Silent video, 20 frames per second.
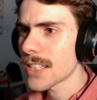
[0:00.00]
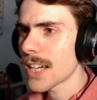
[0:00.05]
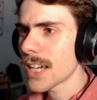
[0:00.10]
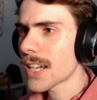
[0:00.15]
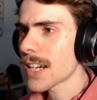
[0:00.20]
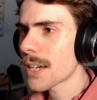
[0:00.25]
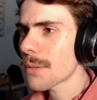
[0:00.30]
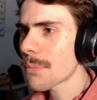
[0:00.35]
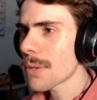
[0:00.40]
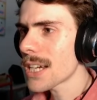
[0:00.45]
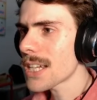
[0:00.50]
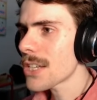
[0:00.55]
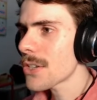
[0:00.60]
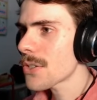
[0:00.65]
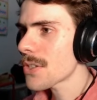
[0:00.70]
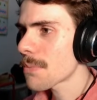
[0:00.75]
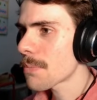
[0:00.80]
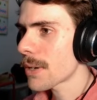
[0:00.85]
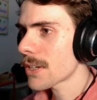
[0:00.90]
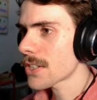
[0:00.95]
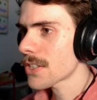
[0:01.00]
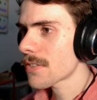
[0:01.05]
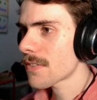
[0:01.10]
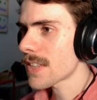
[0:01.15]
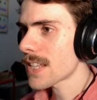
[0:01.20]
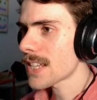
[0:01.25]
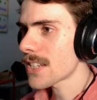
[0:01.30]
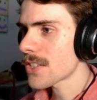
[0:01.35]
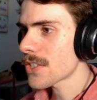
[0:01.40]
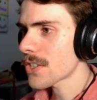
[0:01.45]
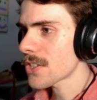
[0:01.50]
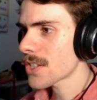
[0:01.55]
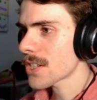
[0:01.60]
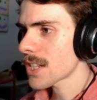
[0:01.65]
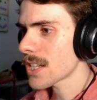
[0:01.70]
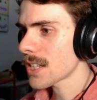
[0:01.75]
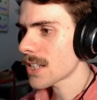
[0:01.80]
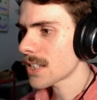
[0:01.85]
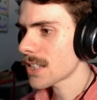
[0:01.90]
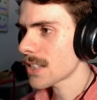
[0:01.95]
and I might use a bunch of these just
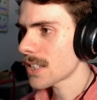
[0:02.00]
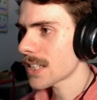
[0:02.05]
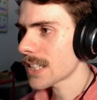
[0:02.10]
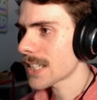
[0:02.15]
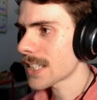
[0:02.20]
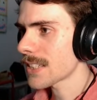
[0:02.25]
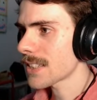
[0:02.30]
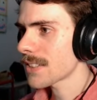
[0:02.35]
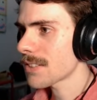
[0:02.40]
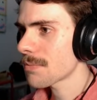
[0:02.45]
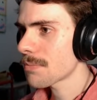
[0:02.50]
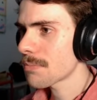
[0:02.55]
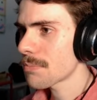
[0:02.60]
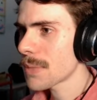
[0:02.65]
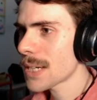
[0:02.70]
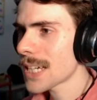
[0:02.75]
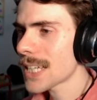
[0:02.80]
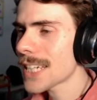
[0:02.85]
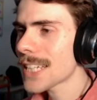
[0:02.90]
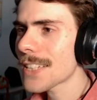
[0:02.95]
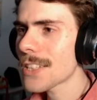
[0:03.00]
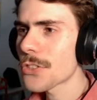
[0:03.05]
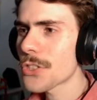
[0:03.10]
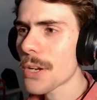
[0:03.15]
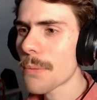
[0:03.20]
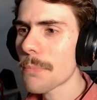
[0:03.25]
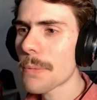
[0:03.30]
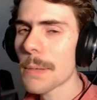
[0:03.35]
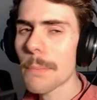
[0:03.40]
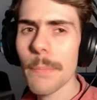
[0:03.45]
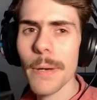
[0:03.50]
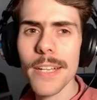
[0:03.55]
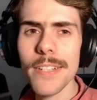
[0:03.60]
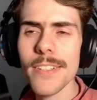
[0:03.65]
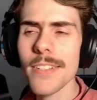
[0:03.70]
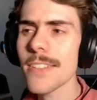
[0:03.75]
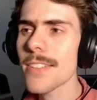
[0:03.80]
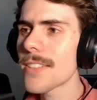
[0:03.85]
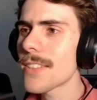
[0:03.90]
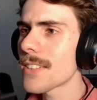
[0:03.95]
to like make a little jumping
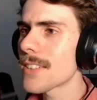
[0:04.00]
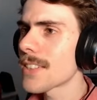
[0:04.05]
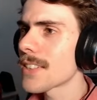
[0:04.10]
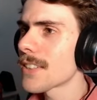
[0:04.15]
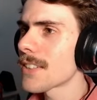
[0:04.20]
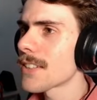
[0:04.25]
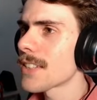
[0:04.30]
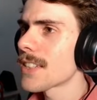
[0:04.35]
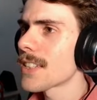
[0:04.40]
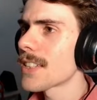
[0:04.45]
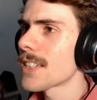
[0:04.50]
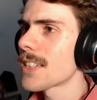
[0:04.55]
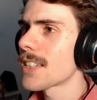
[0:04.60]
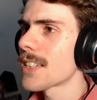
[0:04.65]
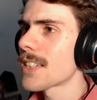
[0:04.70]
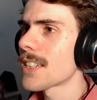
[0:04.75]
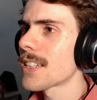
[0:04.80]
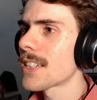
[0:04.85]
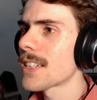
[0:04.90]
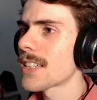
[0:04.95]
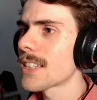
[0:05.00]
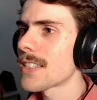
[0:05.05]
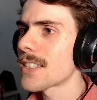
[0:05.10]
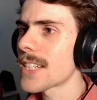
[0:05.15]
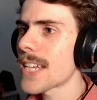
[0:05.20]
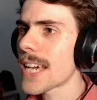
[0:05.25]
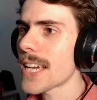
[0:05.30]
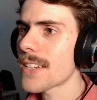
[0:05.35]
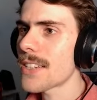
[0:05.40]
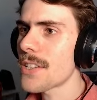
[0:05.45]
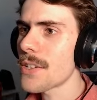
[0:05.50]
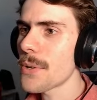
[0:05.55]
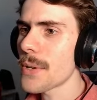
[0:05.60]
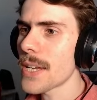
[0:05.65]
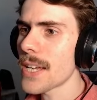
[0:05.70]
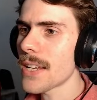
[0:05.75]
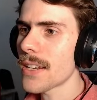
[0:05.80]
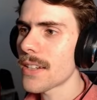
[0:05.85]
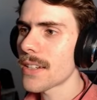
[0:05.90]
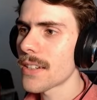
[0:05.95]
puzzle to get to
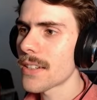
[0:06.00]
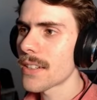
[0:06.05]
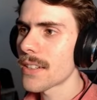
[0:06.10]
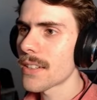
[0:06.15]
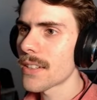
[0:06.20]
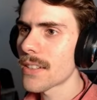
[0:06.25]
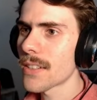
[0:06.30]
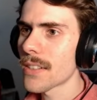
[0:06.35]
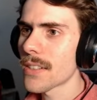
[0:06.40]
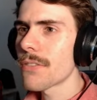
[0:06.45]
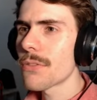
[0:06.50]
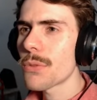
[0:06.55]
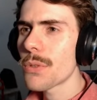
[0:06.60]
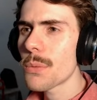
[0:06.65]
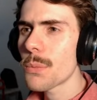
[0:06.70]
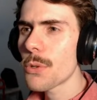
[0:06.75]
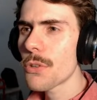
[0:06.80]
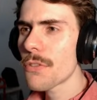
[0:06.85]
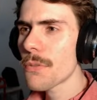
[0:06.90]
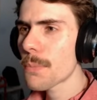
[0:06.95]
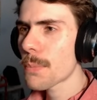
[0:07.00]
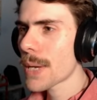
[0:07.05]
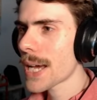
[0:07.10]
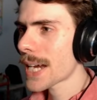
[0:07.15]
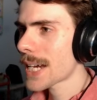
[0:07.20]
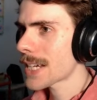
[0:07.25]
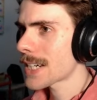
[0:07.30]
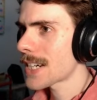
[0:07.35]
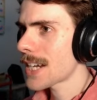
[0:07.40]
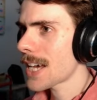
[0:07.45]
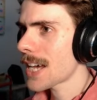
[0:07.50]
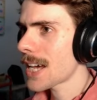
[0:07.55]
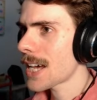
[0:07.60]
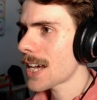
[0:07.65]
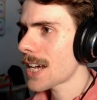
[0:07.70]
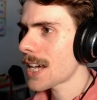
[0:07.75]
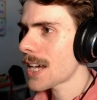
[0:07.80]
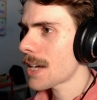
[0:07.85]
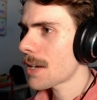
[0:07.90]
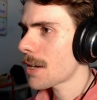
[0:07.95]
it. If we move it back and
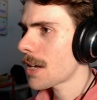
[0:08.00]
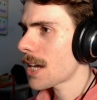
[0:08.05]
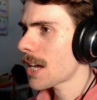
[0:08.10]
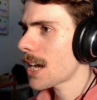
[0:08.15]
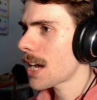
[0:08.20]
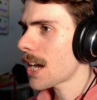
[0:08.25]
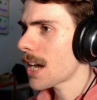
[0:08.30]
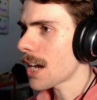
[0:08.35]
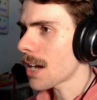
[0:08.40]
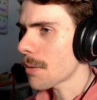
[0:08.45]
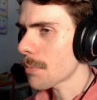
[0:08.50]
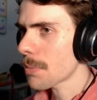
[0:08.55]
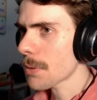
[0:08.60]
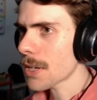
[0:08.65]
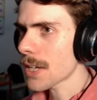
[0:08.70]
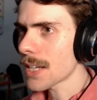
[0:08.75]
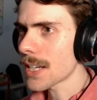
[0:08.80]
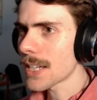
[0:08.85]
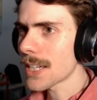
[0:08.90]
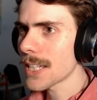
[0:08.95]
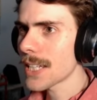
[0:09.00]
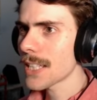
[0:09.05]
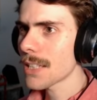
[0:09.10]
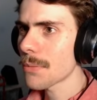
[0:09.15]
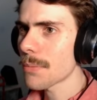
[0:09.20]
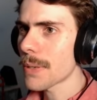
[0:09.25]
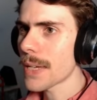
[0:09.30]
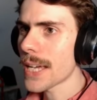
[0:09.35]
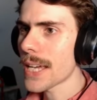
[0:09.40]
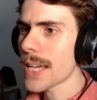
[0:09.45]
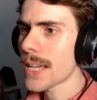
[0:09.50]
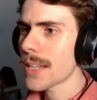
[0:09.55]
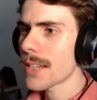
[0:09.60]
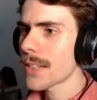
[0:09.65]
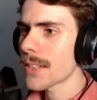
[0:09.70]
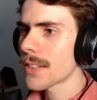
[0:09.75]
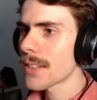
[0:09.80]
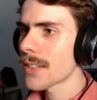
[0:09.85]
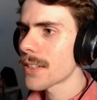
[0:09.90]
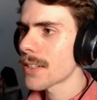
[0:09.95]
up a little bit,
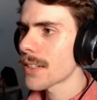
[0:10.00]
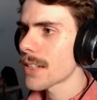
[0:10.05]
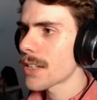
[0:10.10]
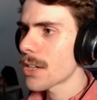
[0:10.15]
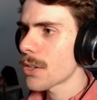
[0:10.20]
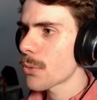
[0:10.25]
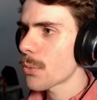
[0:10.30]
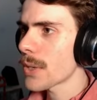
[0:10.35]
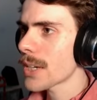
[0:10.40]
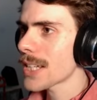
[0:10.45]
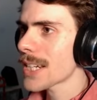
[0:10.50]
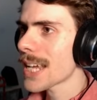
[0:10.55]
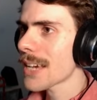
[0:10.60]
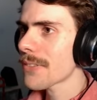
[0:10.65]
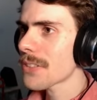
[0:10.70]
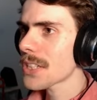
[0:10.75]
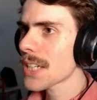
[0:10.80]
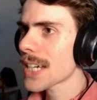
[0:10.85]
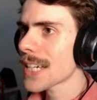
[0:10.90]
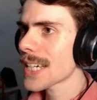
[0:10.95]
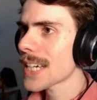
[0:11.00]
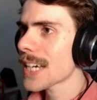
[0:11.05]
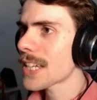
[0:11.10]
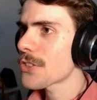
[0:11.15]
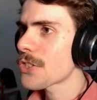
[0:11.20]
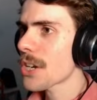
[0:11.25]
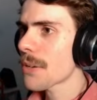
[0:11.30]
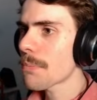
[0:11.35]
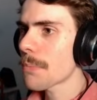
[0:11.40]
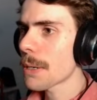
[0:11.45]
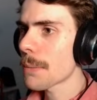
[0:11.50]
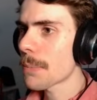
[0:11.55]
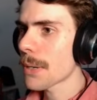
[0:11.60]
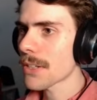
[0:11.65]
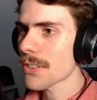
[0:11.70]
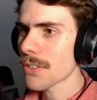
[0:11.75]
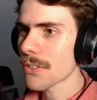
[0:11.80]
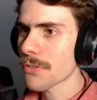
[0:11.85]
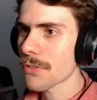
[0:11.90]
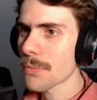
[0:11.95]
we can have it like a jumping
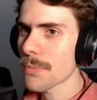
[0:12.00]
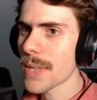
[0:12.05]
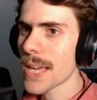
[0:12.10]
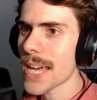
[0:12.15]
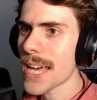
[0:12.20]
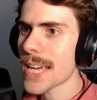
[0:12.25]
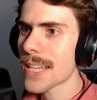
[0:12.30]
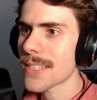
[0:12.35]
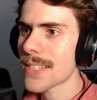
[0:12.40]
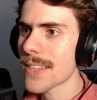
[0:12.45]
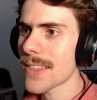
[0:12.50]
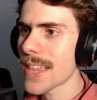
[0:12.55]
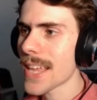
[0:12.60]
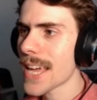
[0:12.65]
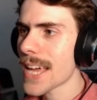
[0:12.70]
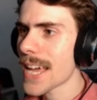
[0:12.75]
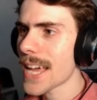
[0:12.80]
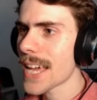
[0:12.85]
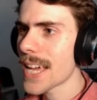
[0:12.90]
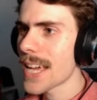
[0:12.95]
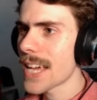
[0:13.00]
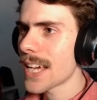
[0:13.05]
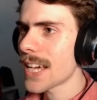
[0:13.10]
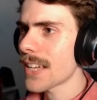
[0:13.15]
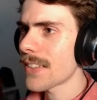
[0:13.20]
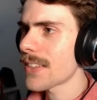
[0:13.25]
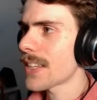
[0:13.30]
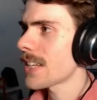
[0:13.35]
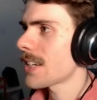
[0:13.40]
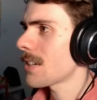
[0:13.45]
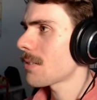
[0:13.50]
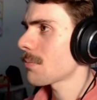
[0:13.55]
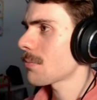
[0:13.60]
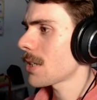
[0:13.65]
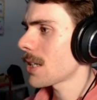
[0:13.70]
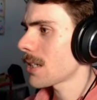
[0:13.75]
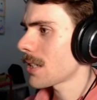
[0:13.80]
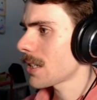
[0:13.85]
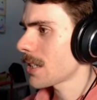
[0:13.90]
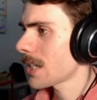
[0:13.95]
puzzle from there to there, and then
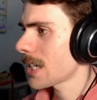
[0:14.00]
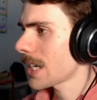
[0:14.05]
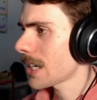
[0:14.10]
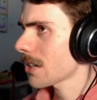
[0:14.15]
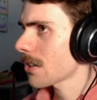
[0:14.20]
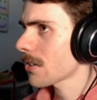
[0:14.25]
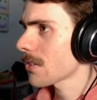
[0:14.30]
hang